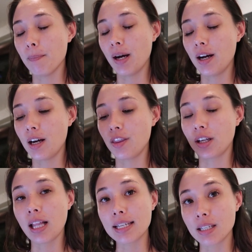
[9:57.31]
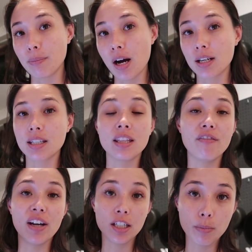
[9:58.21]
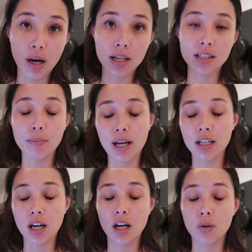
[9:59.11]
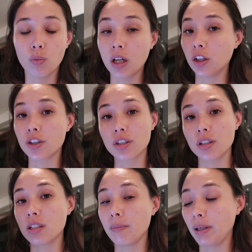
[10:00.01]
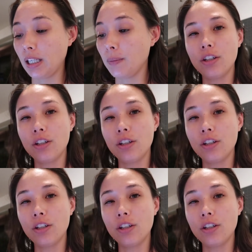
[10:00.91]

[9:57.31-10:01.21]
box and the veggie box, depending on what looks good to me.